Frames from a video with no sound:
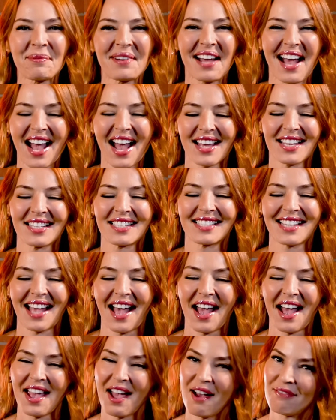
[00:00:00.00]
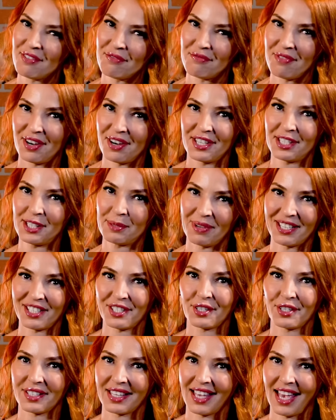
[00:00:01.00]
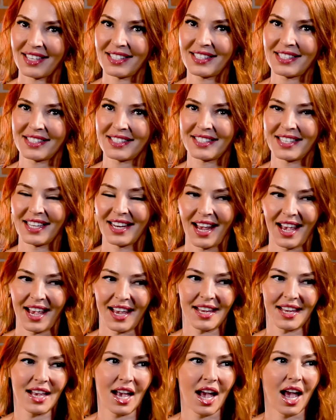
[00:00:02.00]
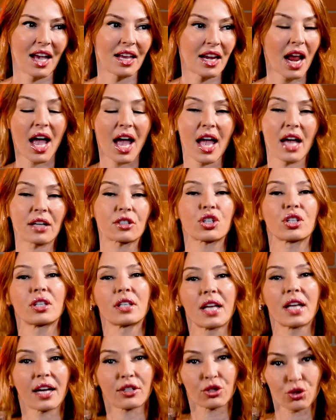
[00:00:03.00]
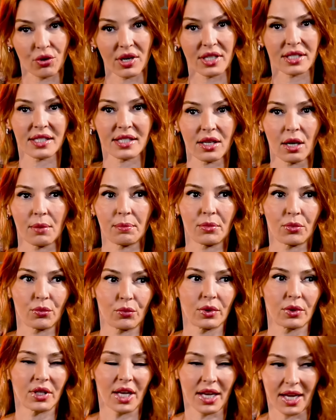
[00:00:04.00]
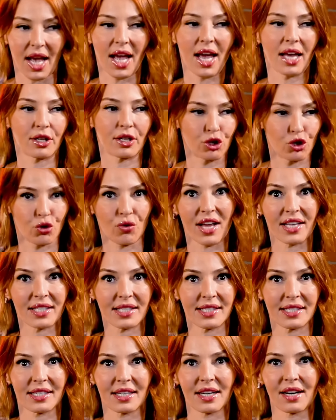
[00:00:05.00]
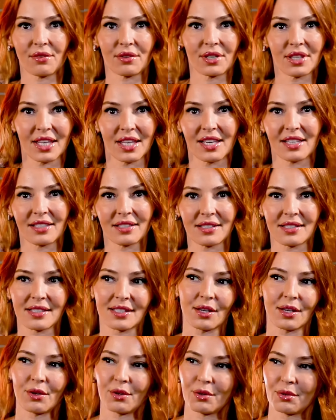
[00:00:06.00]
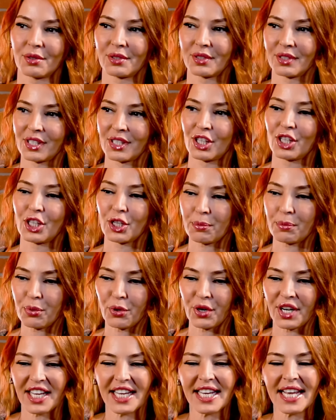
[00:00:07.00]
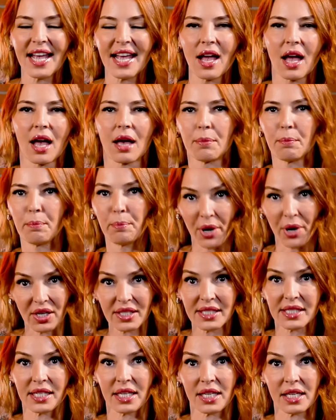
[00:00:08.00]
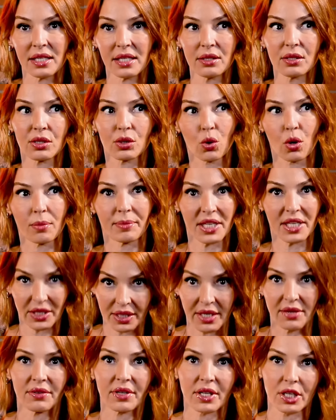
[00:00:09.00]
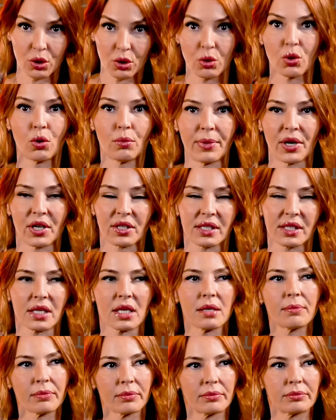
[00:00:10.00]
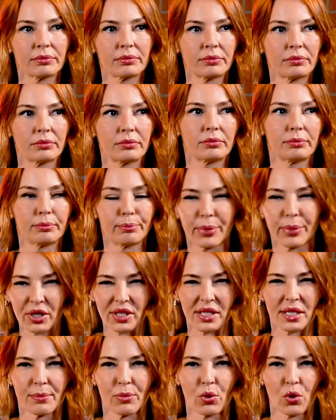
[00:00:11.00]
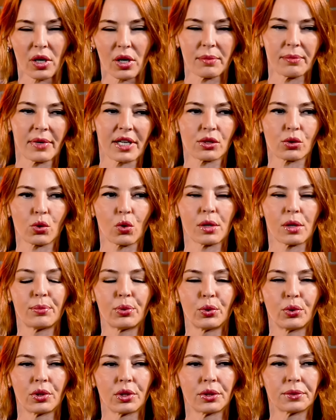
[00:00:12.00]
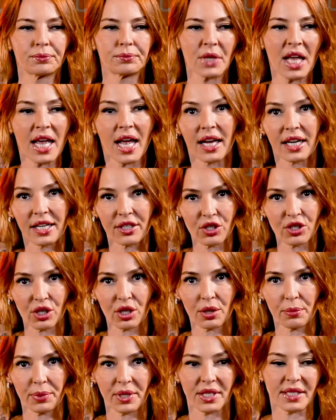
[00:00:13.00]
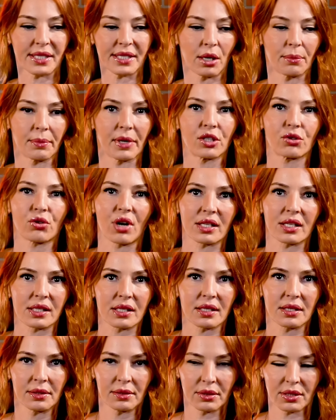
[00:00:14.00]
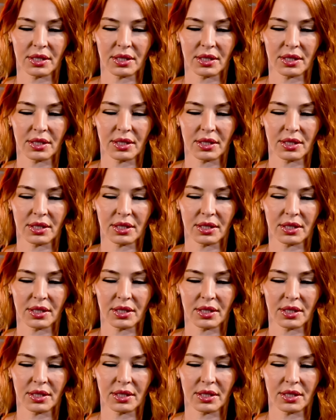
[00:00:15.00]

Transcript: guys, I have a very special guest today, and I actually got dressed up like I had a dress and everything, so to look pretty. And Bugsy saw me leaving, you know Bugsy boy, my toy poodle, and he took a piss on my dress.